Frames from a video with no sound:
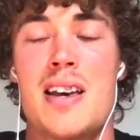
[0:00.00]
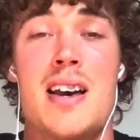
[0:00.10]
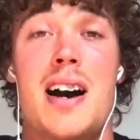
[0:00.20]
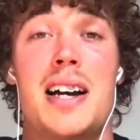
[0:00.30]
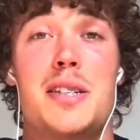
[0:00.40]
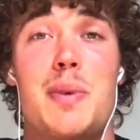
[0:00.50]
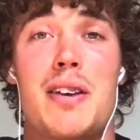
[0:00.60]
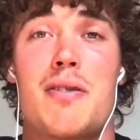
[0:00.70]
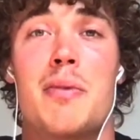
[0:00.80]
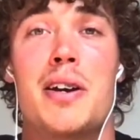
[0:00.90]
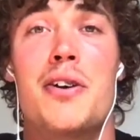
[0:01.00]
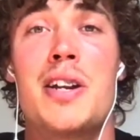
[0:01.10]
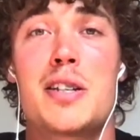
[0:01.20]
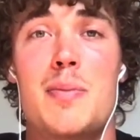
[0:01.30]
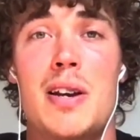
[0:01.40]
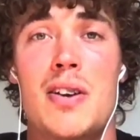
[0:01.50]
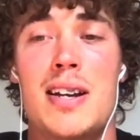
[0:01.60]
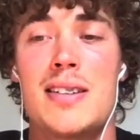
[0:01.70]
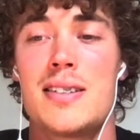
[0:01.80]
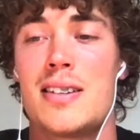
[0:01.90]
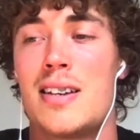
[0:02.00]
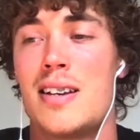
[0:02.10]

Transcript: I speak from my own experience.